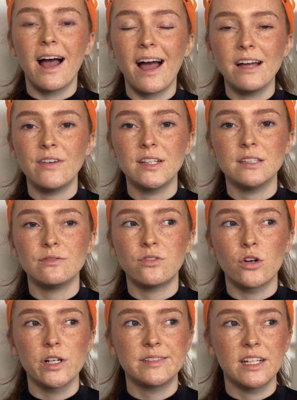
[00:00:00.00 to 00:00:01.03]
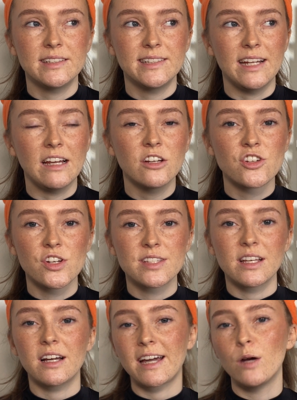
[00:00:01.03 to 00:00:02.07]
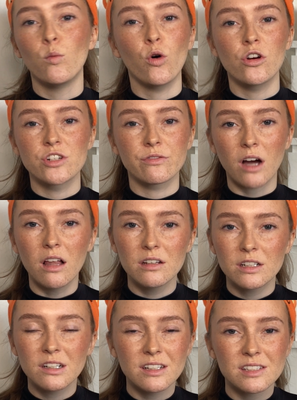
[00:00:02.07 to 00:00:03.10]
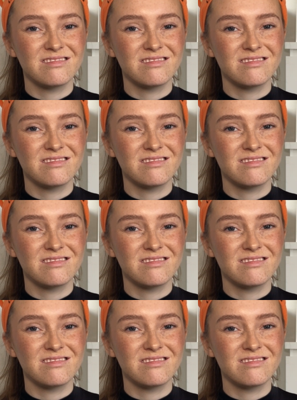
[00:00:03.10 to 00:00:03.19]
I find that for day to day, just a kind of wash of colour is